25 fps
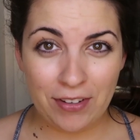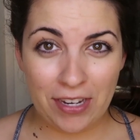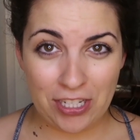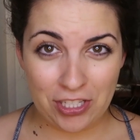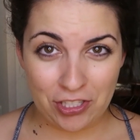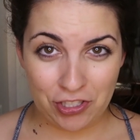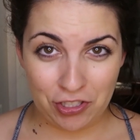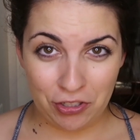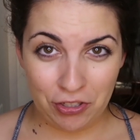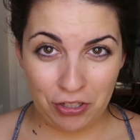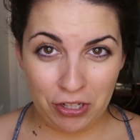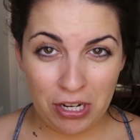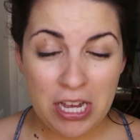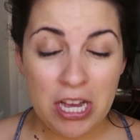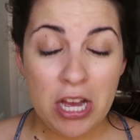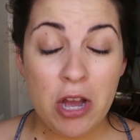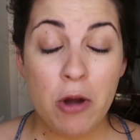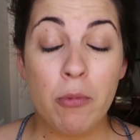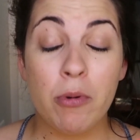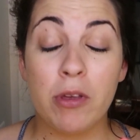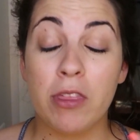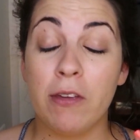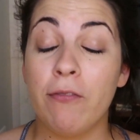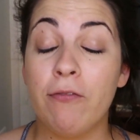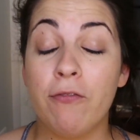facial
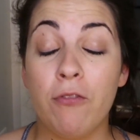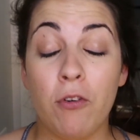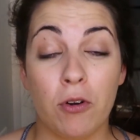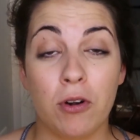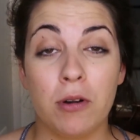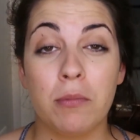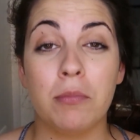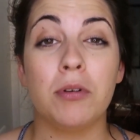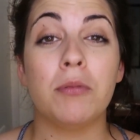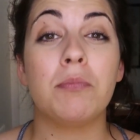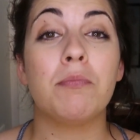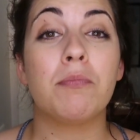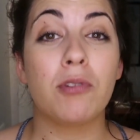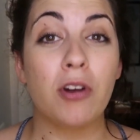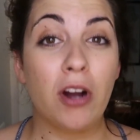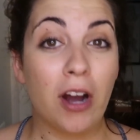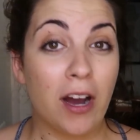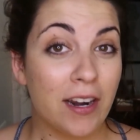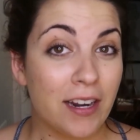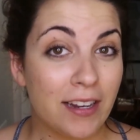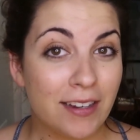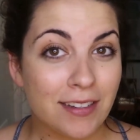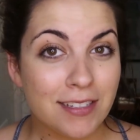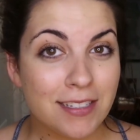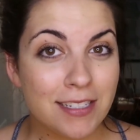with affordable
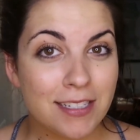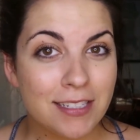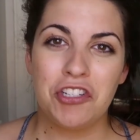products.